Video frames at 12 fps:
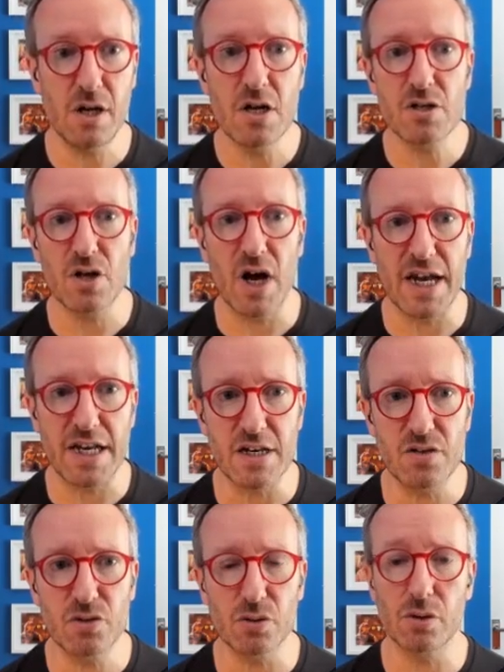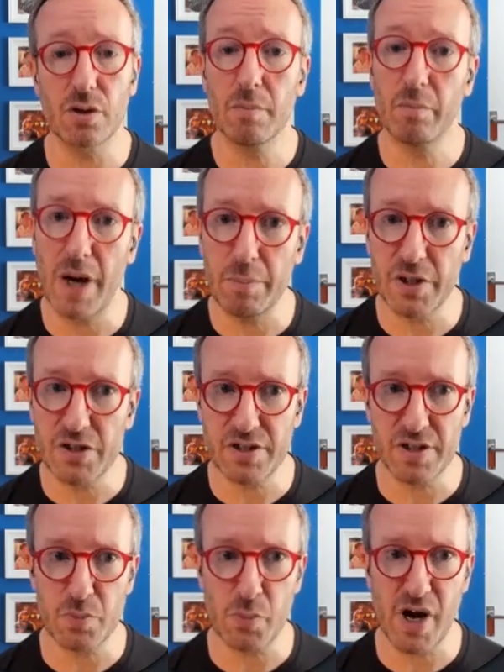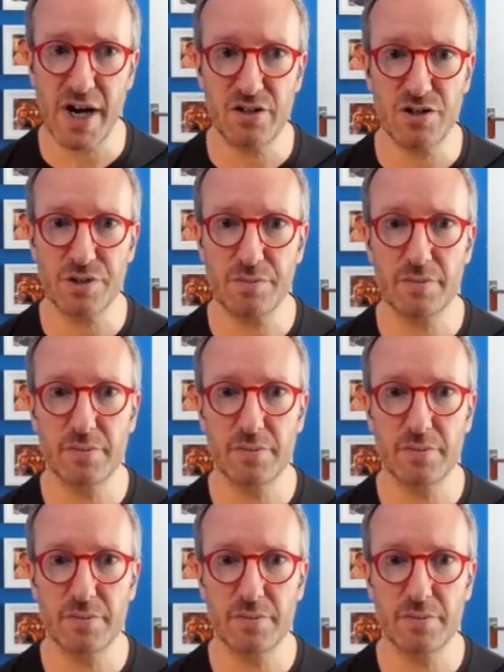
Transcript: So I need to publish this branch.